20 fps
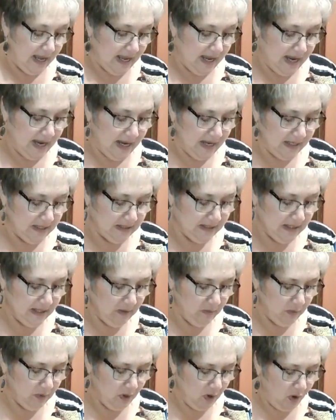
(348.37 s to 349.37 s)
and
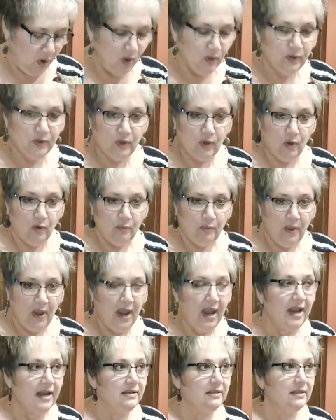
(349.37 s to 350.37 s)
he would also
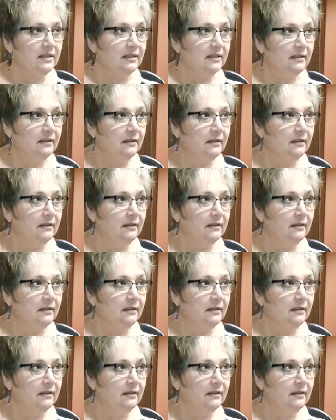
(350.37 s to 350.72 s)
paint